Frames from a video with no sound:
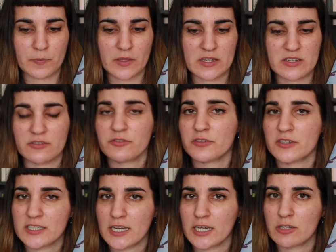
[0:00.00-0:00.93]

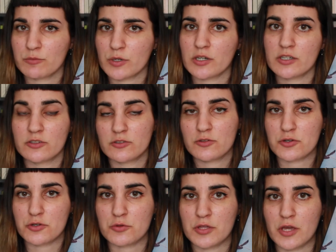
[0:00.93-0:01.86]
different kind of book
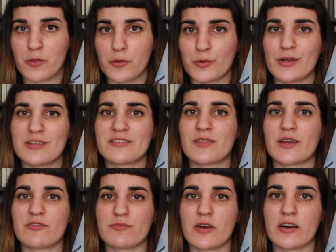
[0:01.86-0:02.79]
to the other ones
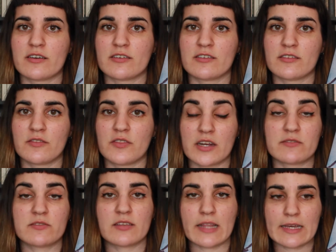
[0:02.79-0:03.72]
that
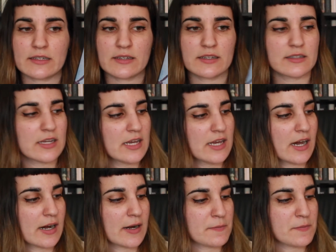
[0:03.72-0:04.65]
I've selected,
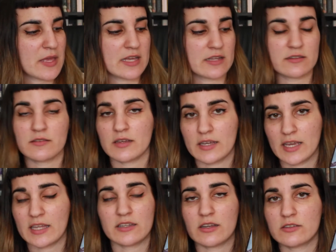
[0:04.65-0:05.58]
and
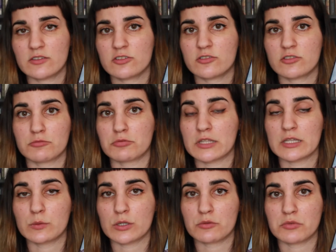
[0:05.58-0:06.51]
again, I just really
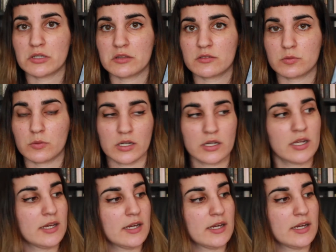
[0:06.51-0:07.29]
want to read this one.